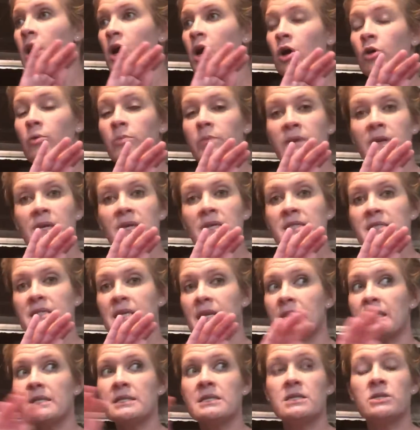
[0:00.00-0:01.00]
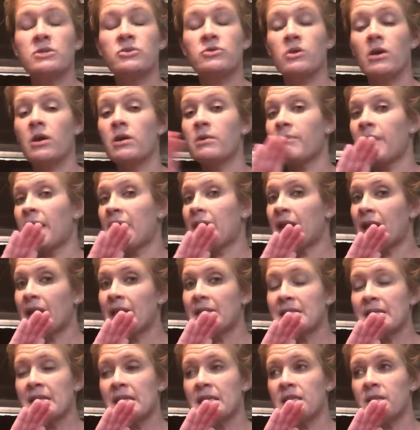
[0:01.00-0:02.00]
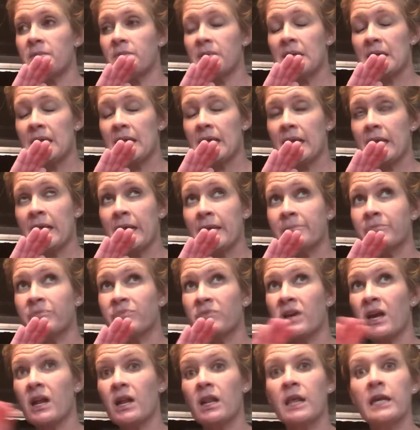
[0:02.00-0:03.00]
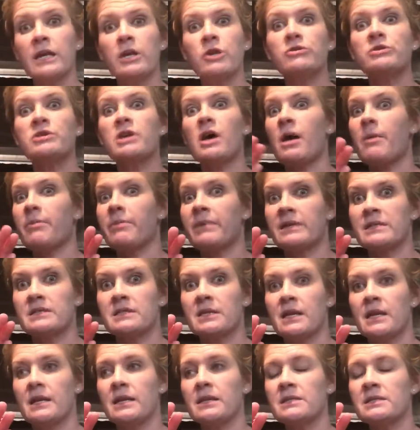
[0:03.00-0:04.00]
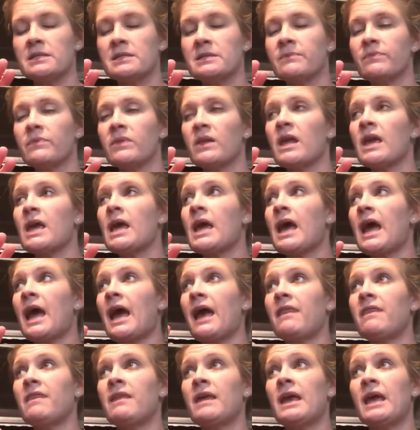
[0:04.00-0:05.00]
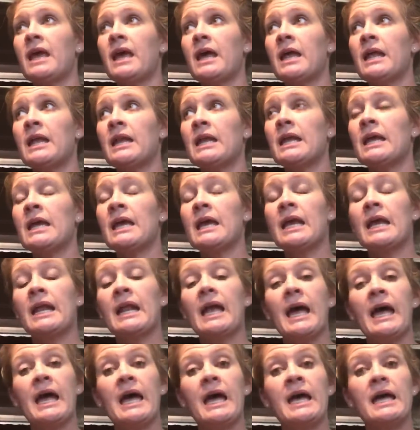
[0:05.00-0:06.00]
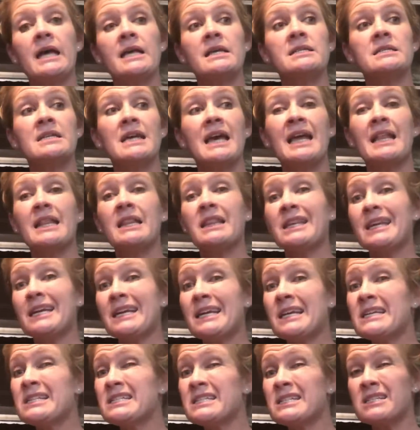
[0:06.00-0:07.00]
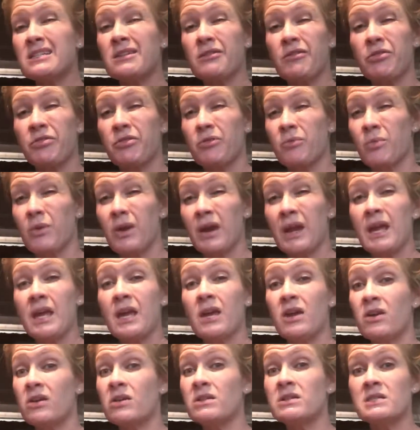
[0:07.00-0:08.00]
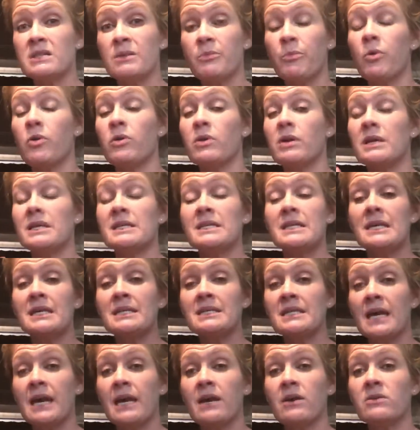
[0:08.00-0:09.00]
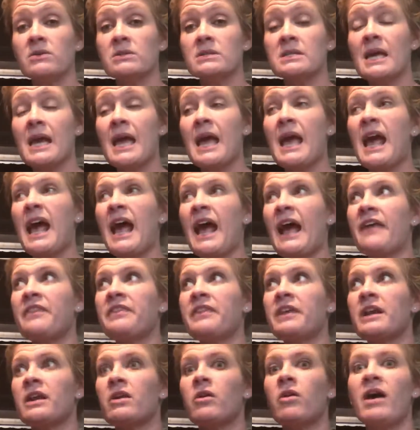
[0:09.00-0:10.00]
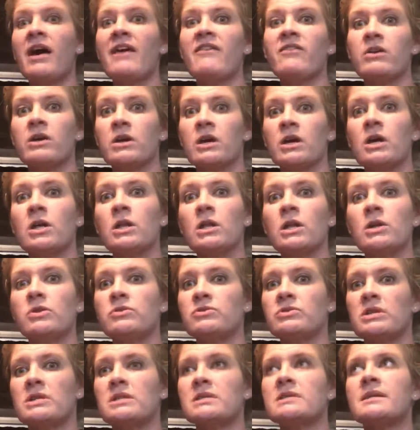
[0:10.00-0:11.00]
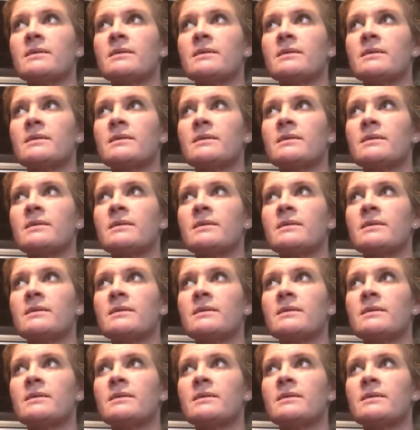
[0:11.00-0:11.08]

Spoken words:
opening sentence, a strong main idea at the beginning, kind of like your topic sentence. And then it has at least 3 good supporting details, and then it'll have a conclusion,